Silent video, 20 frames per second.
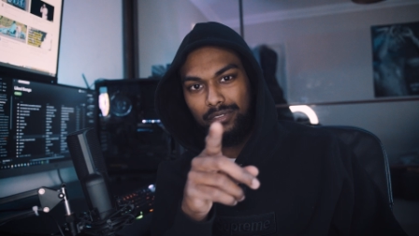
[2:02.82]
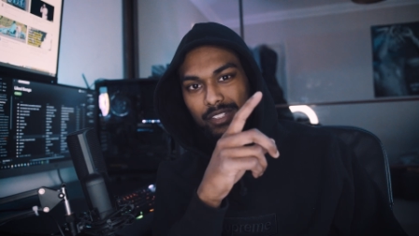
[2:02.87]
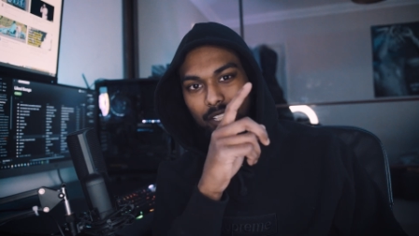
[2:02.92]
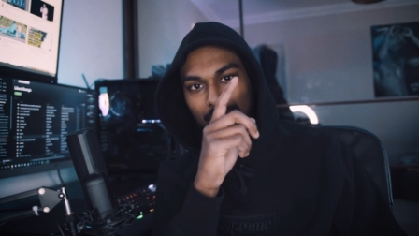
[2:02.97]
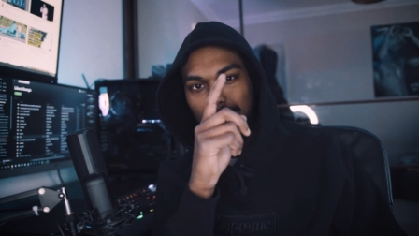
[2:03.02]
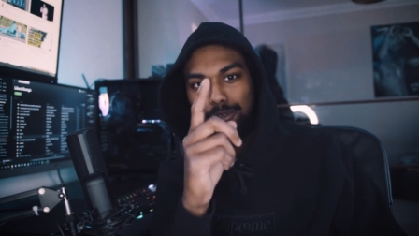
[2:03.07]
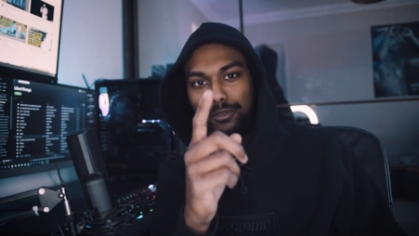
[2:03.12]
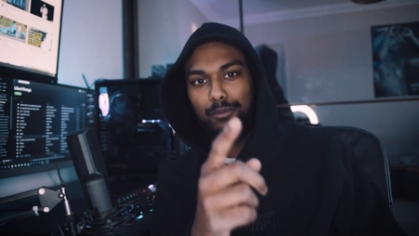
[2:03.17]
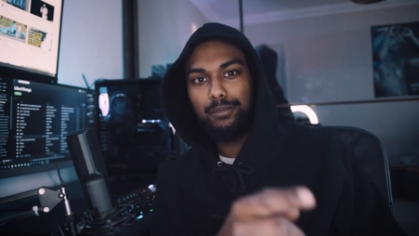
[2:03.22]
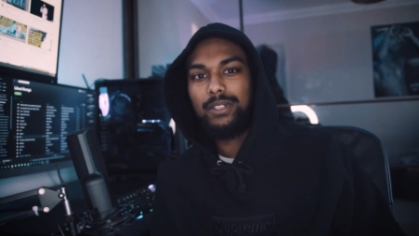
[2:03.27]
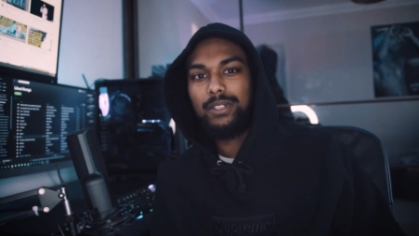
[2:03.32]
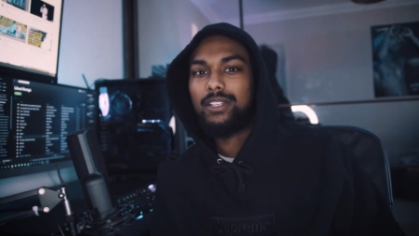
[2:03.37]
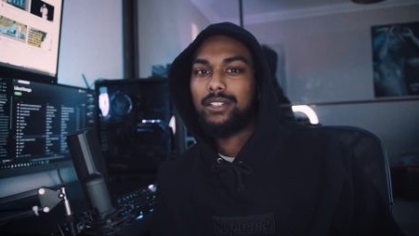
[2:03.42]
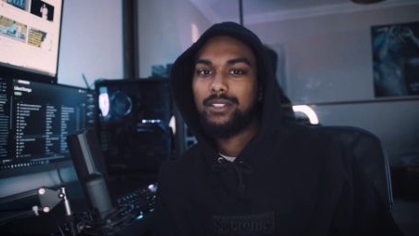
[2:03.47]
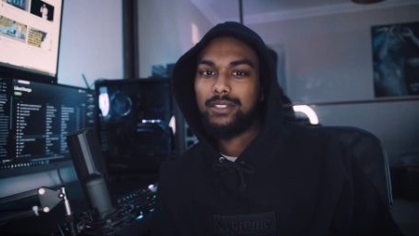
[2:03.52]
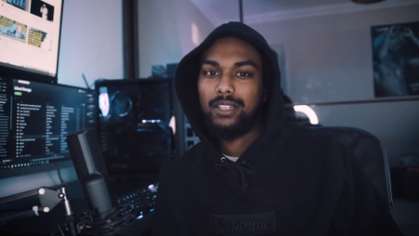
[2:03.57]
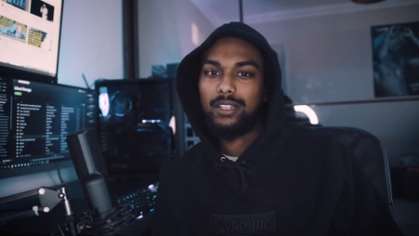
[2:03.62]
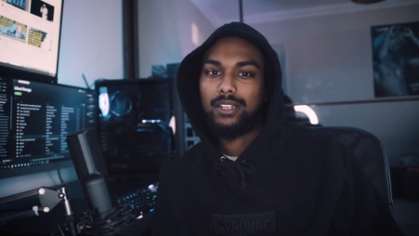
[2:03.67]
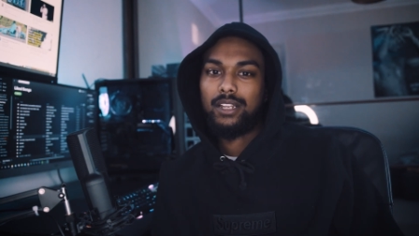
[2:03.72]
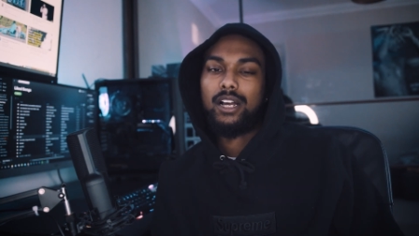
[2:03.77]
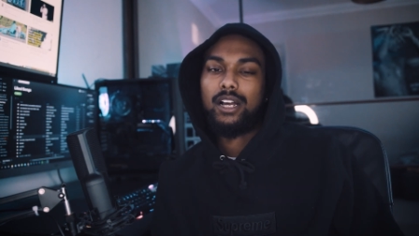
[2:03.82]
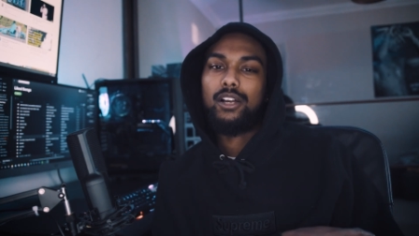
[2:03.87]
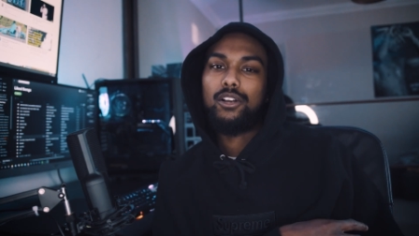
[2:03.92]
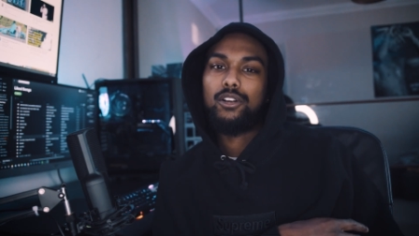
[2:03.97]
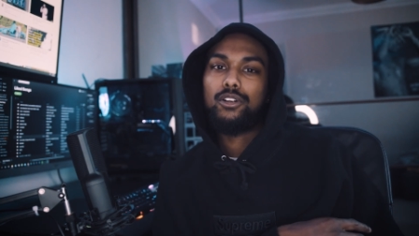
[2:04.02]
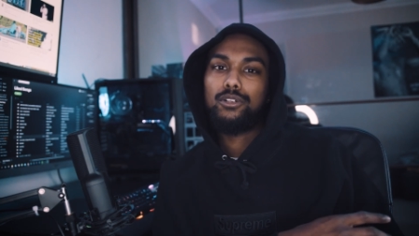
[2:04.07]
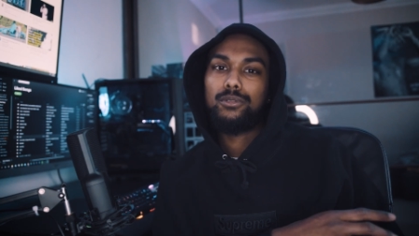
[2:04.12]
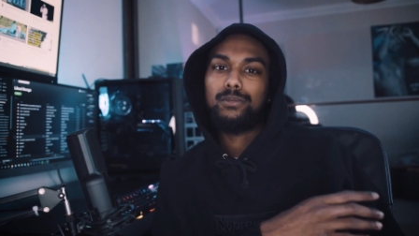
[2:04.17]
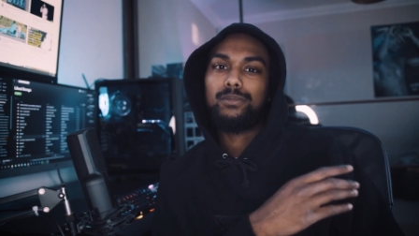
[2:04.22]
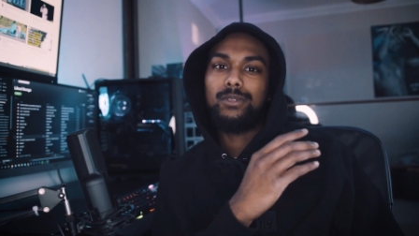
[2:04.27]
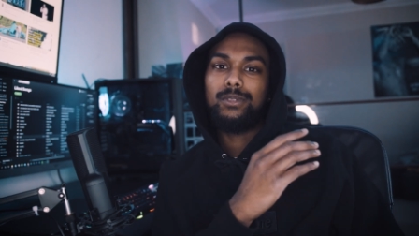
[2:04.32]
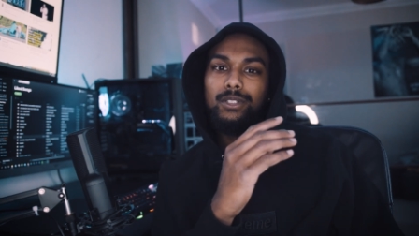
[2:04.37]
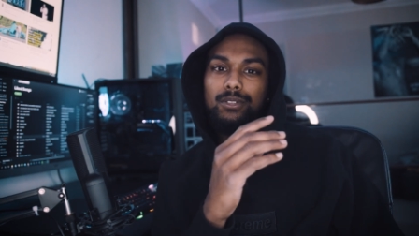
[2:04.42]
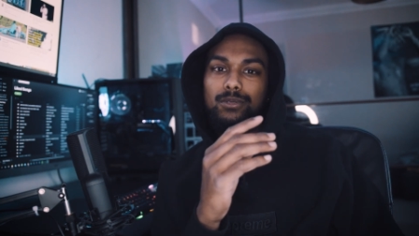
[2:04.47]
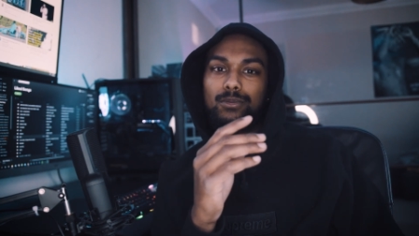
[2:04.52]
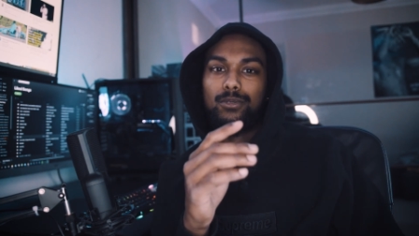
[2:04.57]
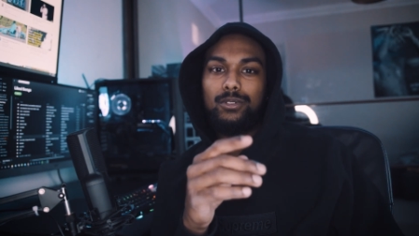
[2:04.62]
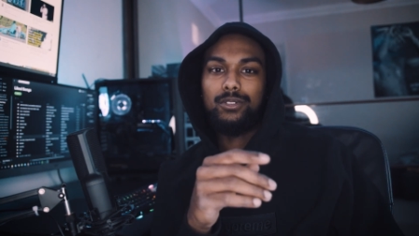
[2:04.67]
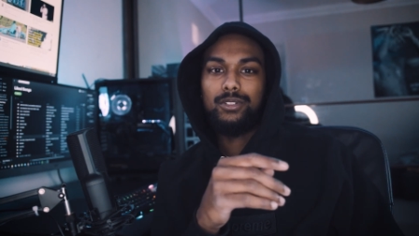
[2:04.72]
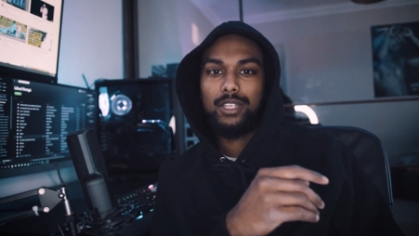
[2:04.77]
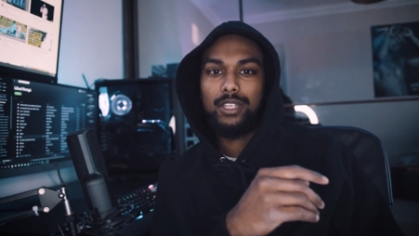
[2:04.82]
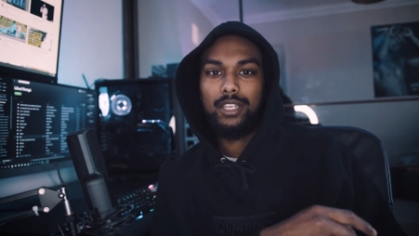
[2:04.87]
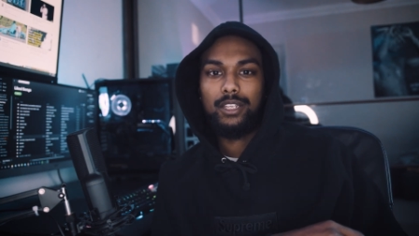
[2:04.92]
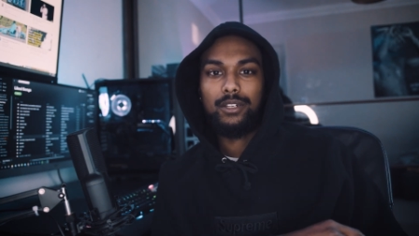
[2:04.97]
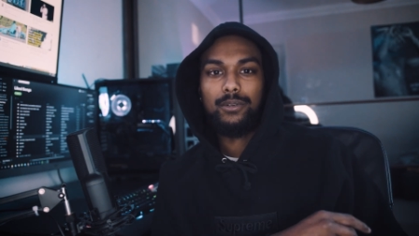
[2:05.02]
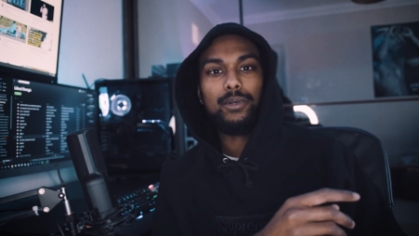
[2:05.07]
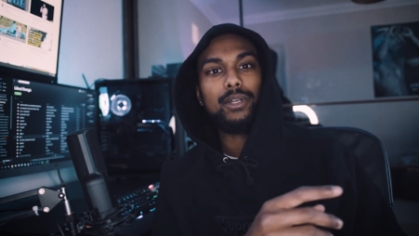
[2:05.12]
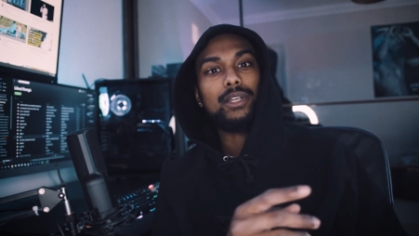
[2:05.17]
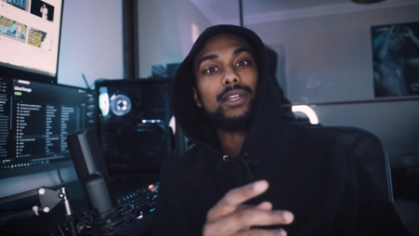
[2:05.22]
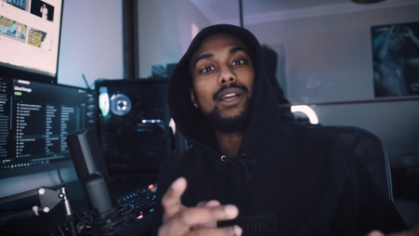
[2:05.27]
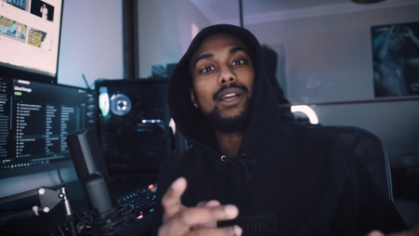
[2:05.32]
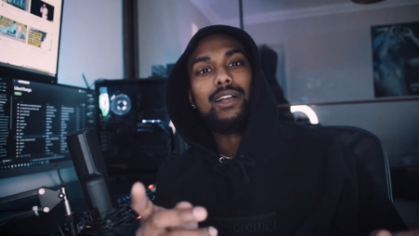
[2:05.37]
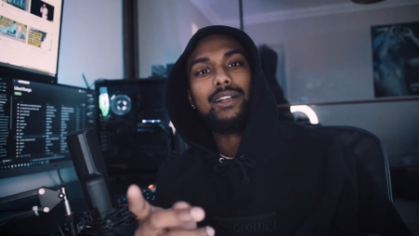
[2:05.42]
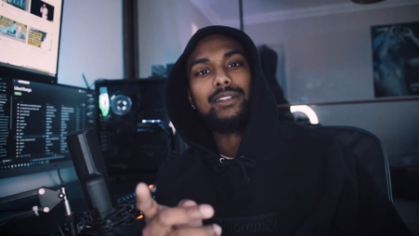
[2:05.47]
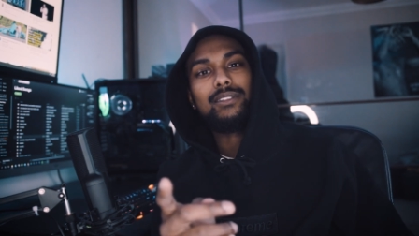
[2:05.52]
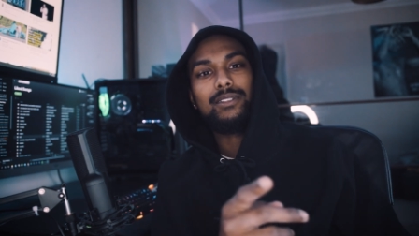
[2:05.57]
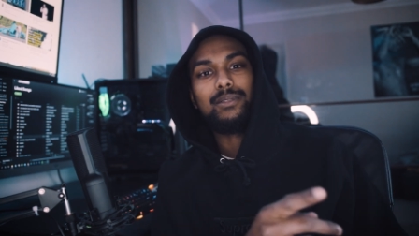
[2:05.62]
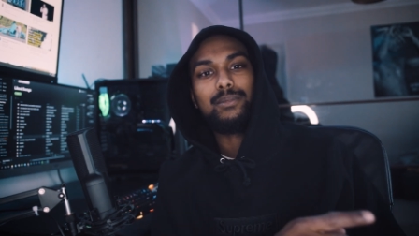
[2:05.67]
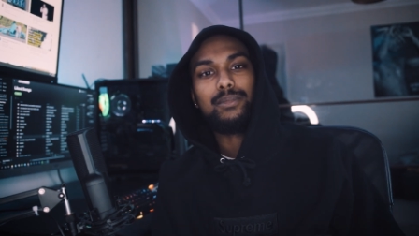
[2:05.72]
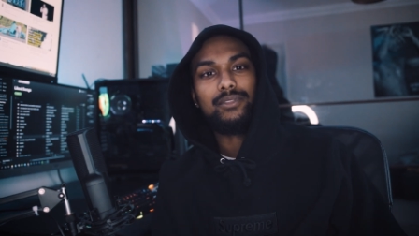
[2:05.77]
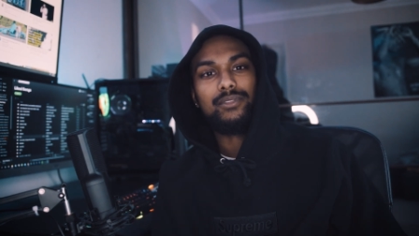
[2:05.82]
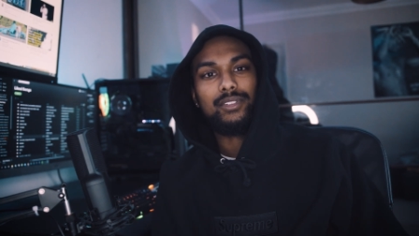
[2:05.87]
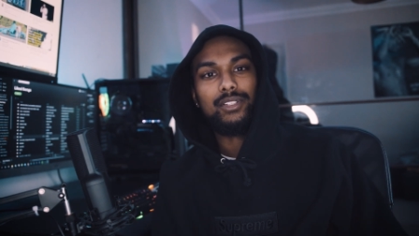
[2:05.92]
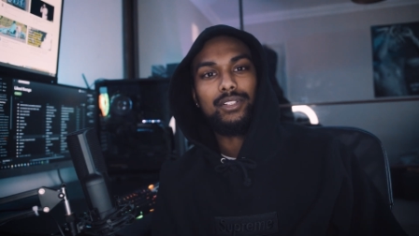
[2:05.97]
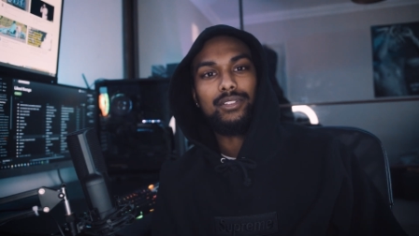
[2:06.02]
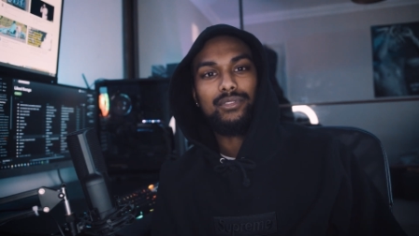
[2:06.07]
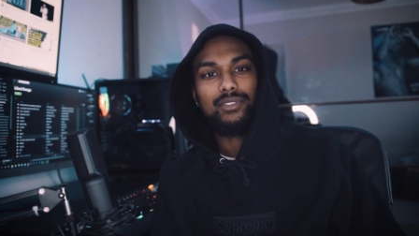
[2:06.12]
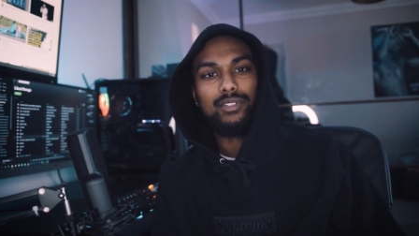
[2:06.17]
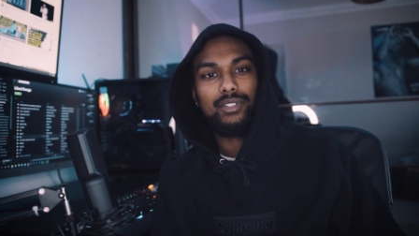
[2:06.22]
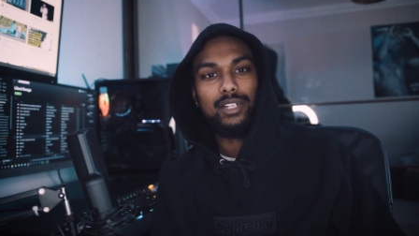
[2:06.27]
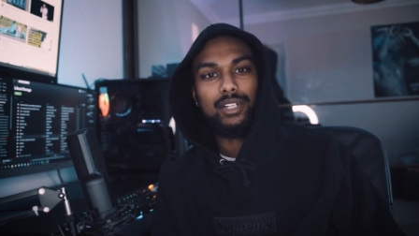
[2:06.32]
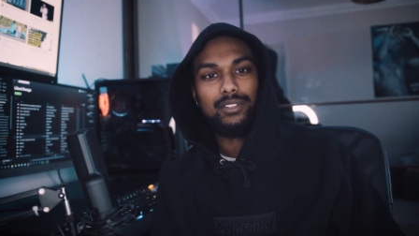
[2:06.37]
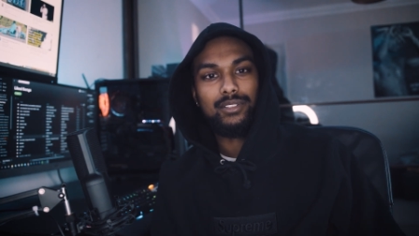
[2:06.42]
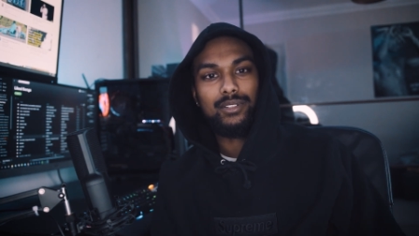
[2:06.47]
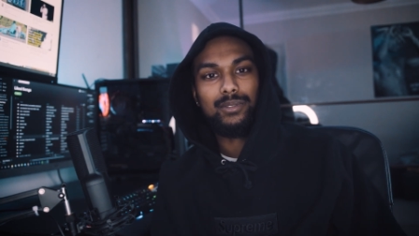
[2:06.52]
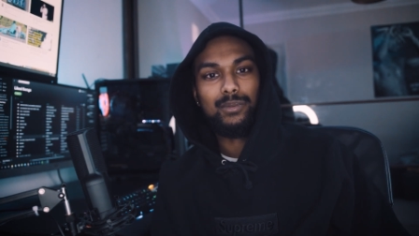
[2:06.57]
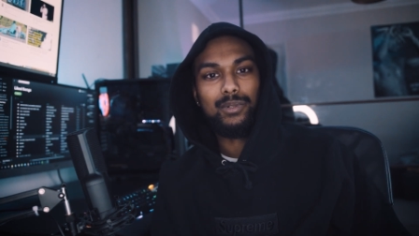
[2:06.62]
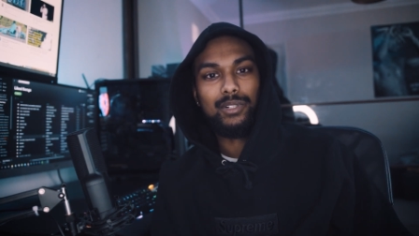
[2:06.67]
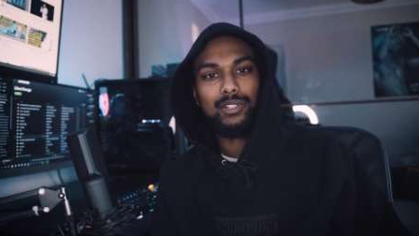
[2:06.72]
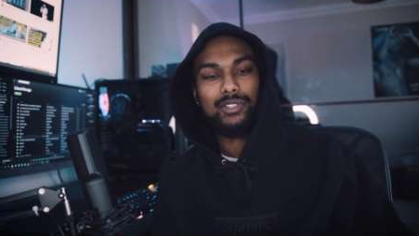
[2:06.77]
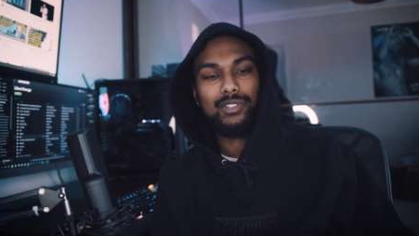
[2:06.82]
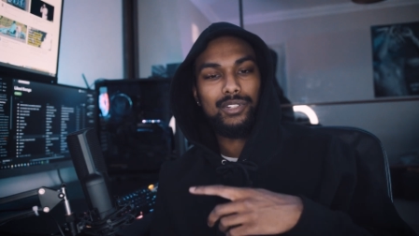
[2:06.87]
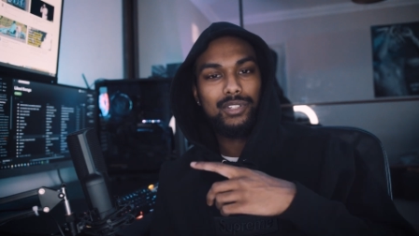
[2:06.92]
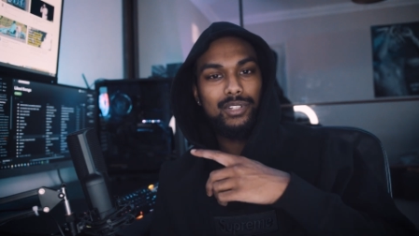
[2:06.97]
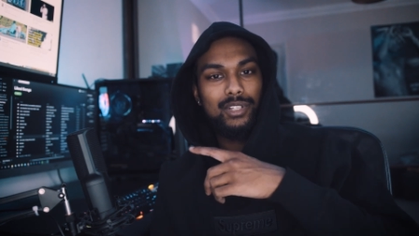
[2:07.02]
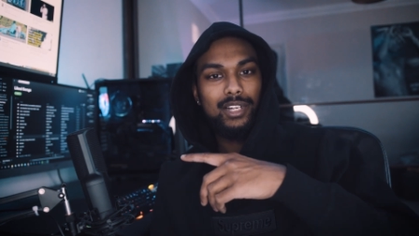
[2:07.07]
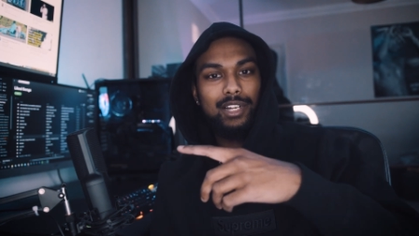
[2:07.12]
that all being said, I hope this was a quick and simple video for you guys to watch.